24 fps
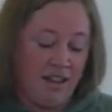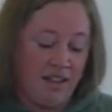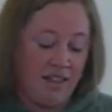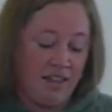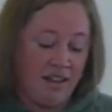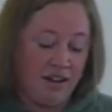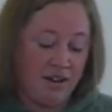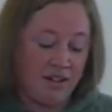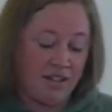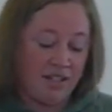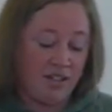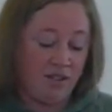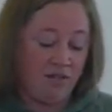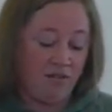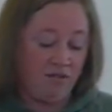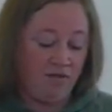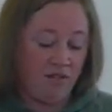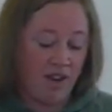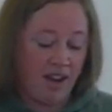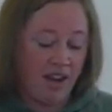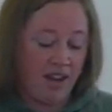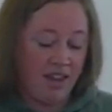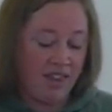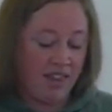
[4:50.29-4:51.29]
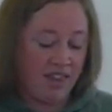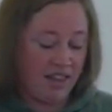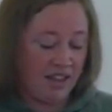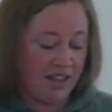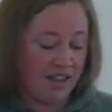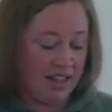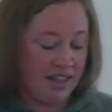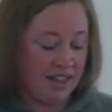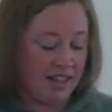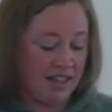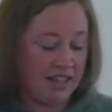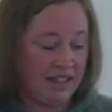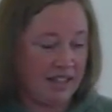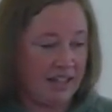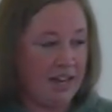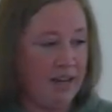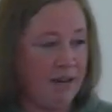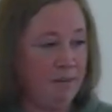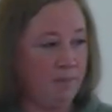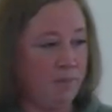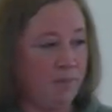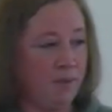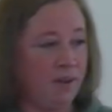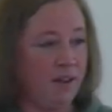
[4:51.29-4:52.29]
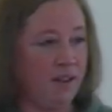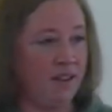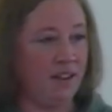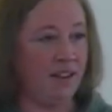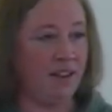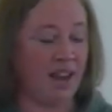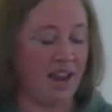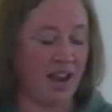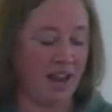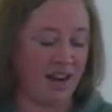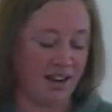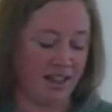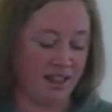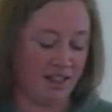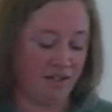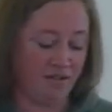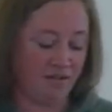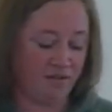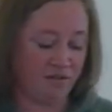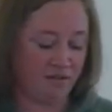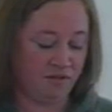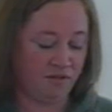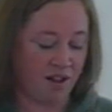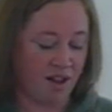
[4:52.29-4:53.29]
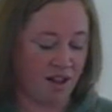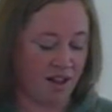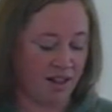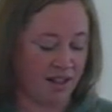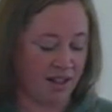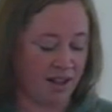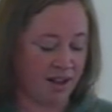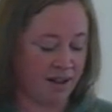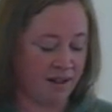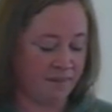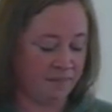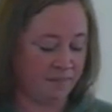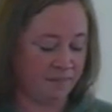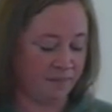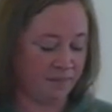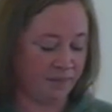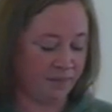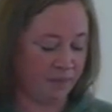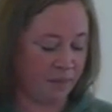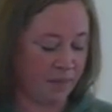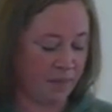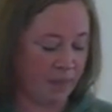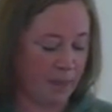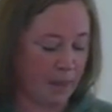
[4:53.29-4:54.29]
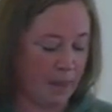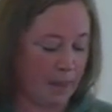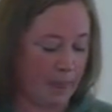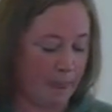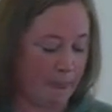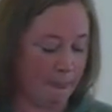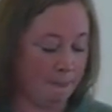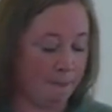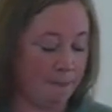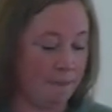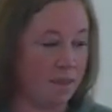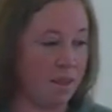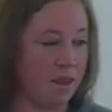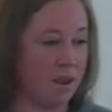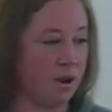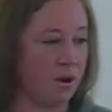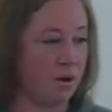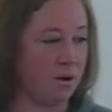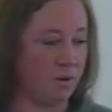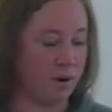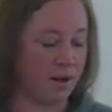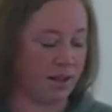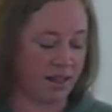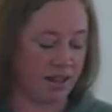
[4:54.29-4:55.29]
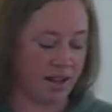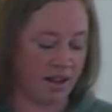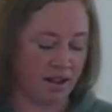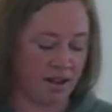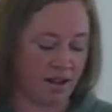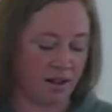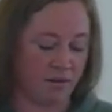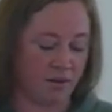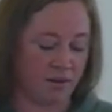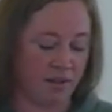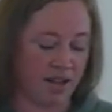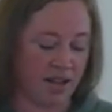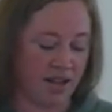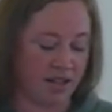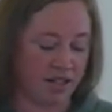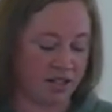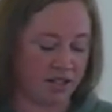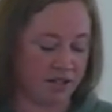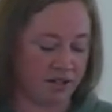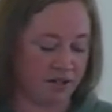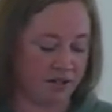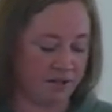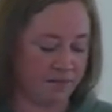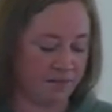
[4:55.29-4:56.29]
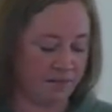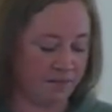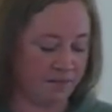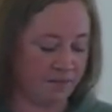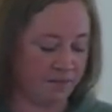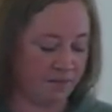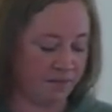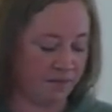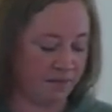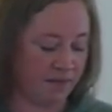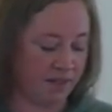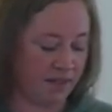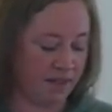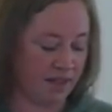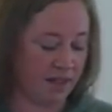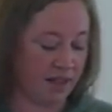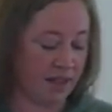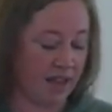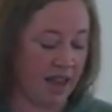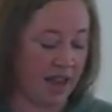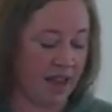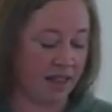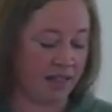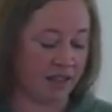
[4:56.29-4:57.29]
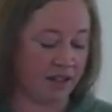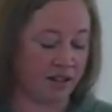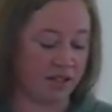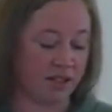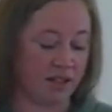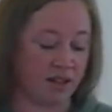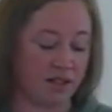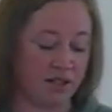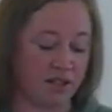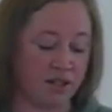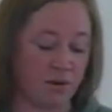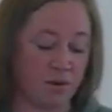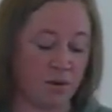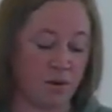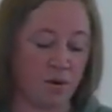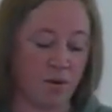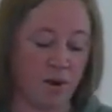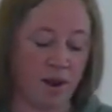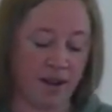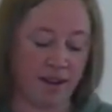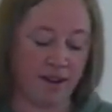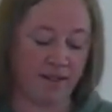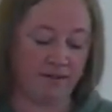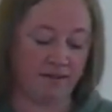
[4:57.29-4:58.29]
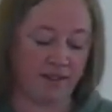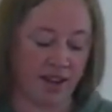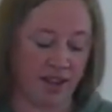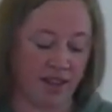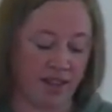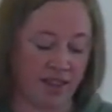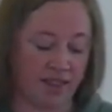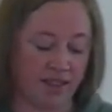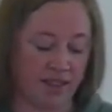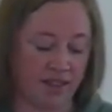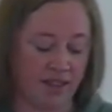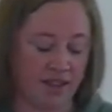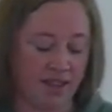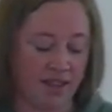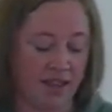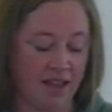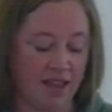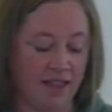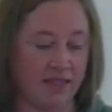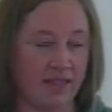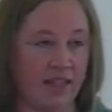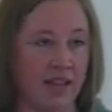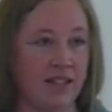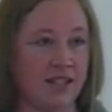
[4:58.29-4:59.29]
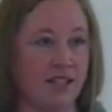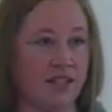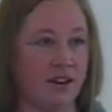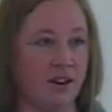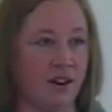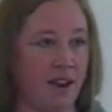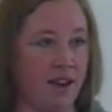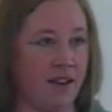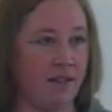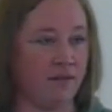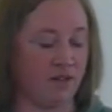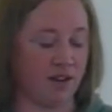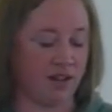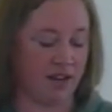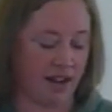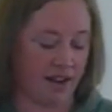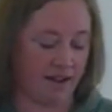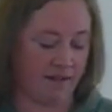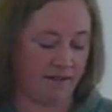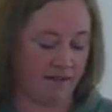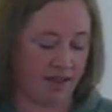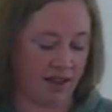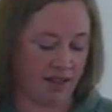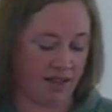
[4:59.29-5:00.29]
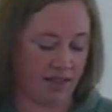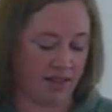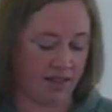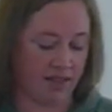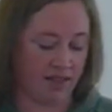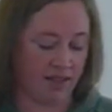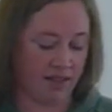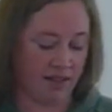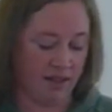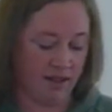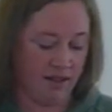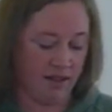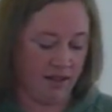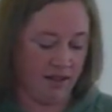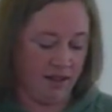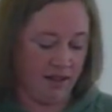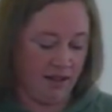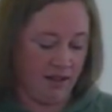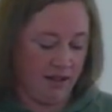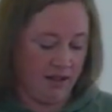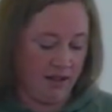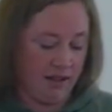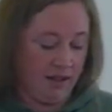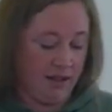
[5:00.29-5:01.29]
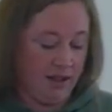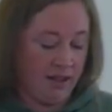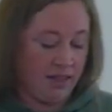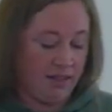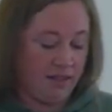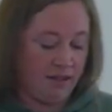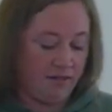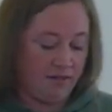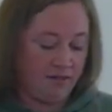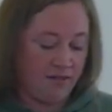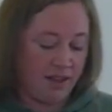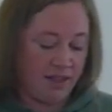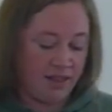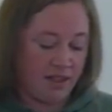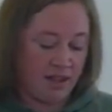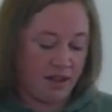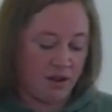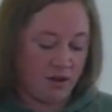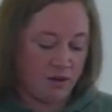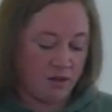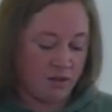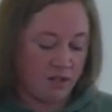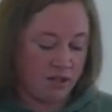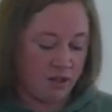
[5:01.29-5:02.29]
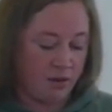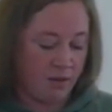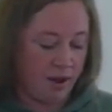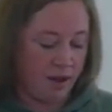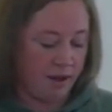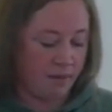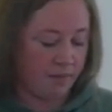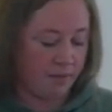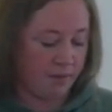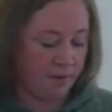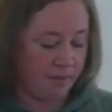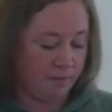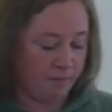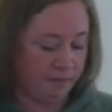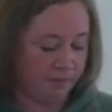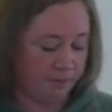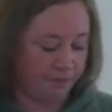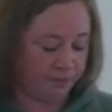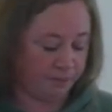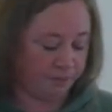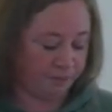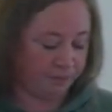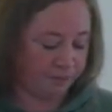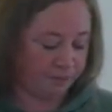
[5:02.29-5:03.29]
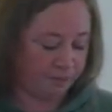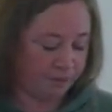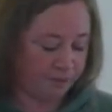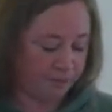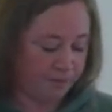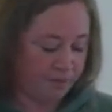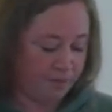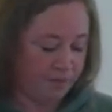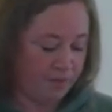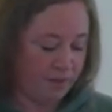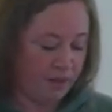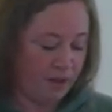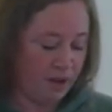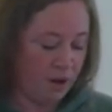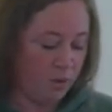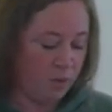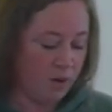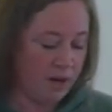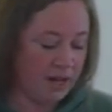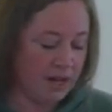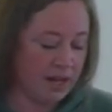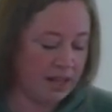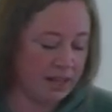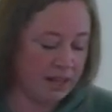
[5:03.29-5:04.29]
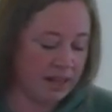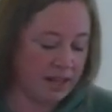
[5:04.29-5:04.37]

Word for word: There is faith in the leap and in the falling, knowing that God will catch you. And there's also quiet faith. That's our everyday faith, the faith that holds you up. We can